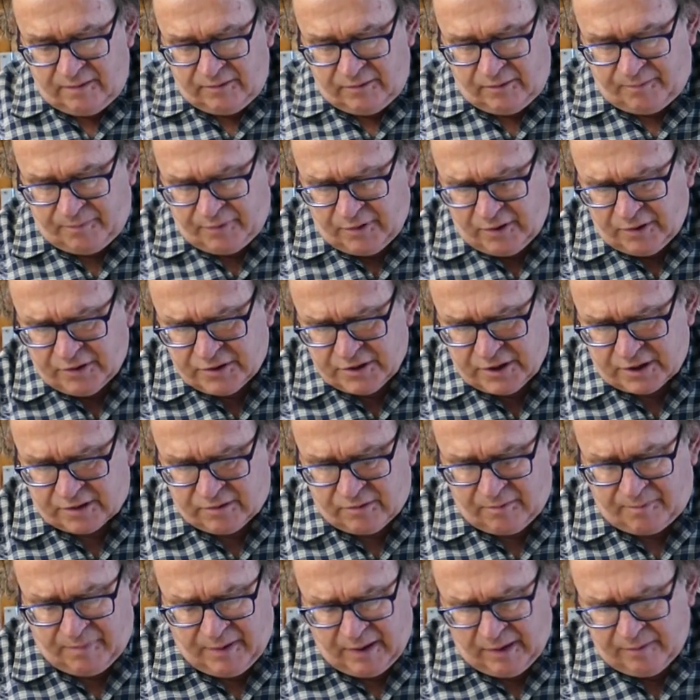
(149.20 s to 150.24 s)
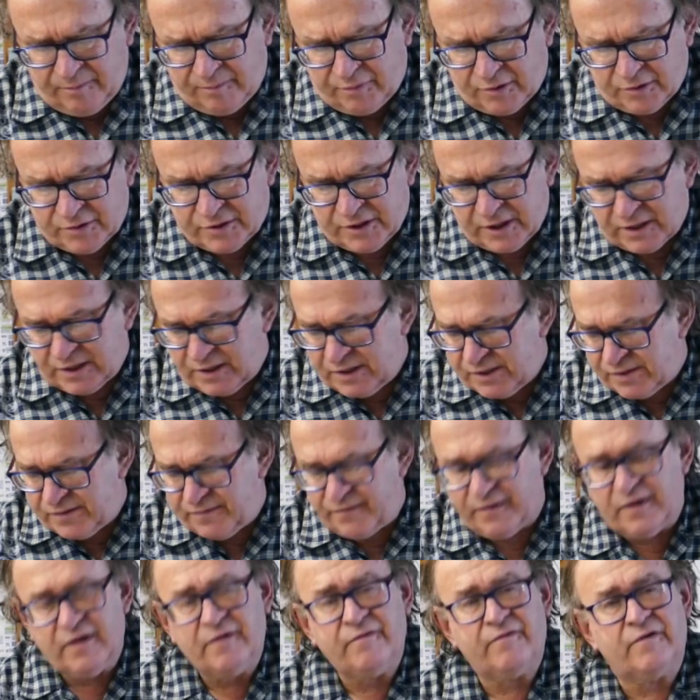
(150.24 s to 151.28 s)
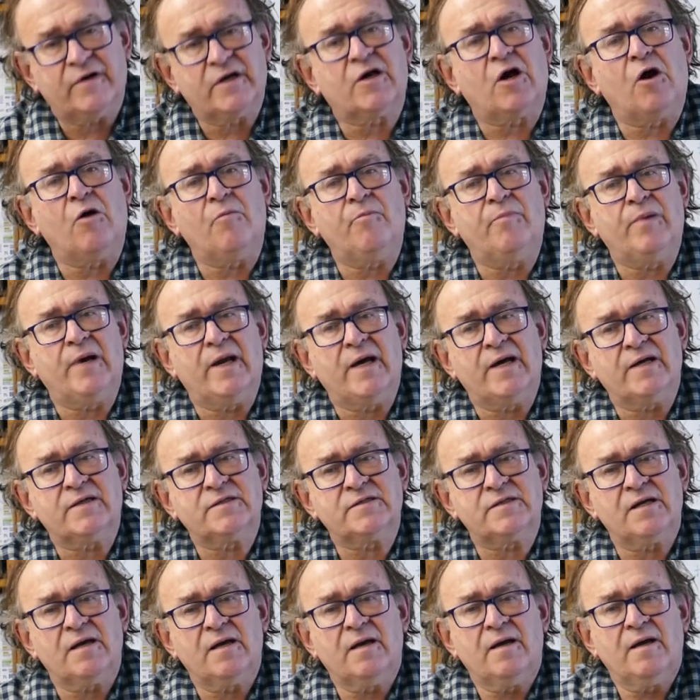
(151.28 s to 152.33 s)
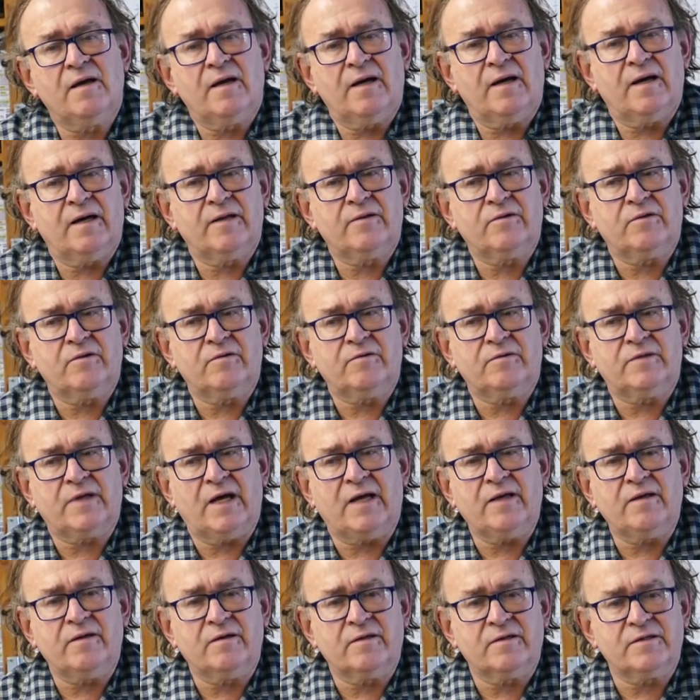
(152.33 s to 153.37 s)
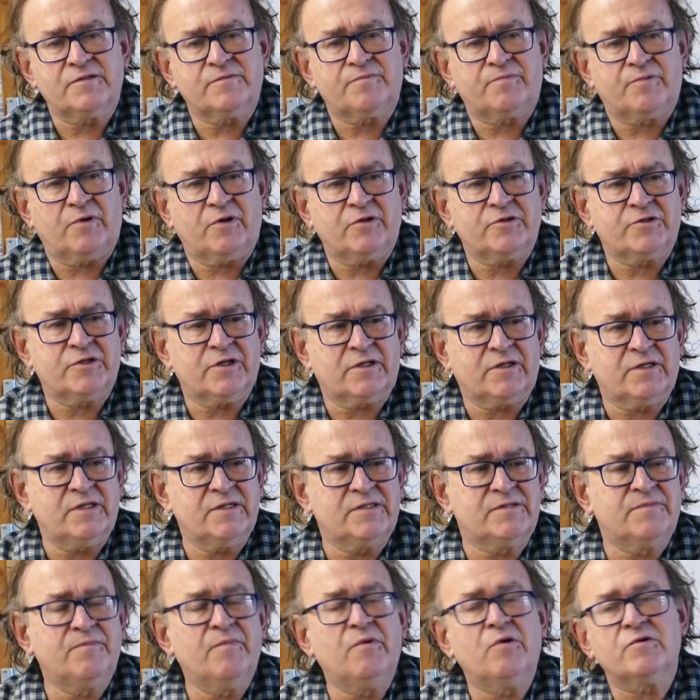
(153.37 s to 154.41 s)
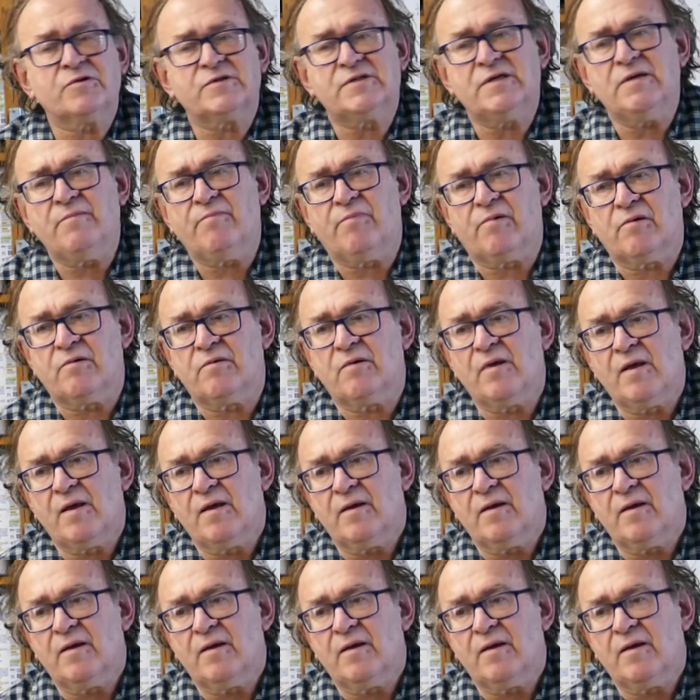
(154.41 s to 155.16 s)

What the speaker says: the plant project is very, very complex, and the dyer's project is more simple.